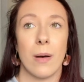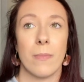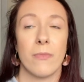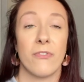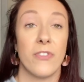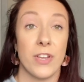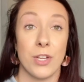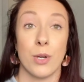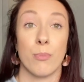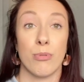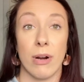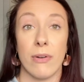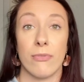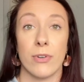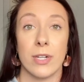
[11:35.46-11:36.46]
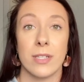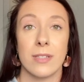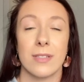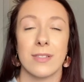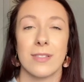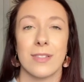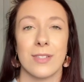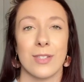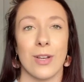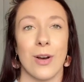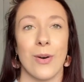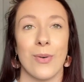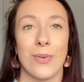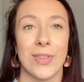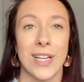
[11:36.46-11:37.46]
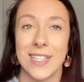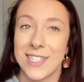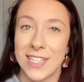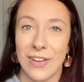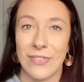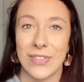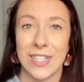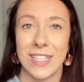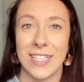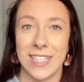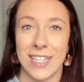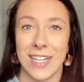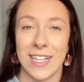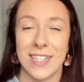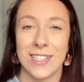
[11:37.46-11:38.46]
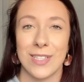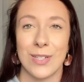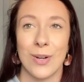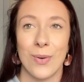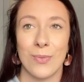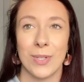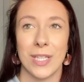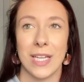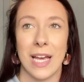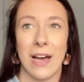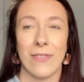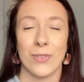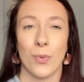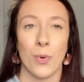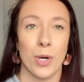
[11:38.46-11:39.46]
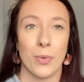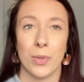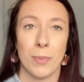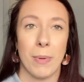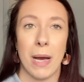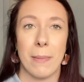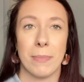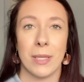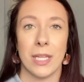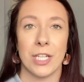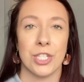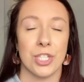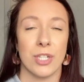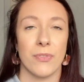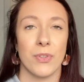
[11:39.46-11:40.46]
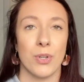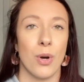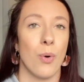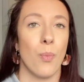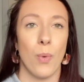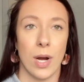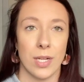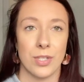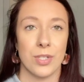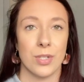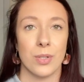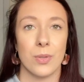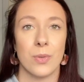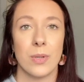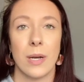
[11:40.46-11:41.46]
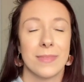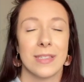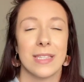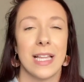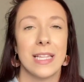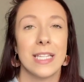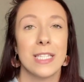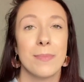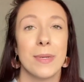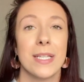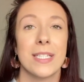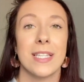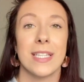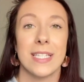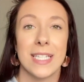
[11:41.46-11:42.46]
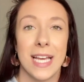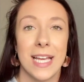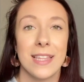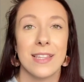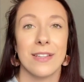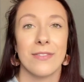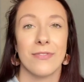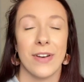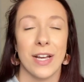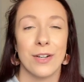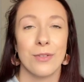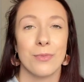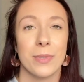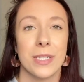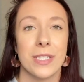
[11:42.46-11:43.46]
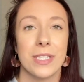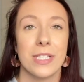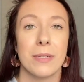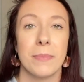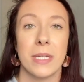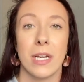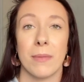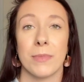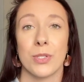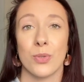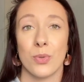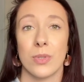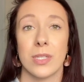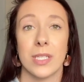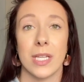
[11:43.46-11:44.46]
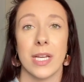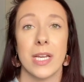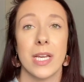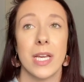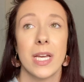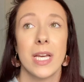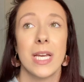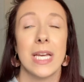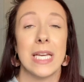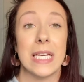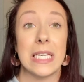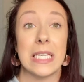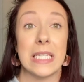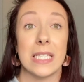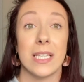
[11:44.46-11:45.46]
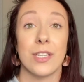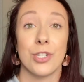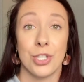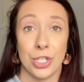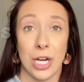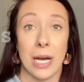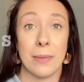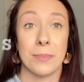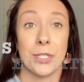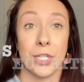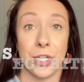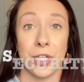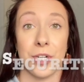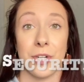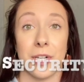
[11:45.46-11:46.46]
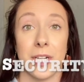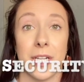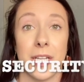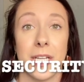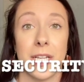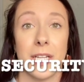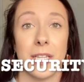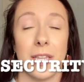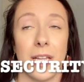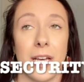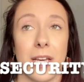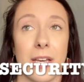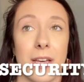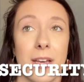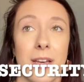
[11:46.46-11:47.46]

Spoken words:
fit your preference. So that's definitely nice. You don't really have to work with a population if you don't want to. That leads me into the 10th and final reason to become a school psych is job security. Like,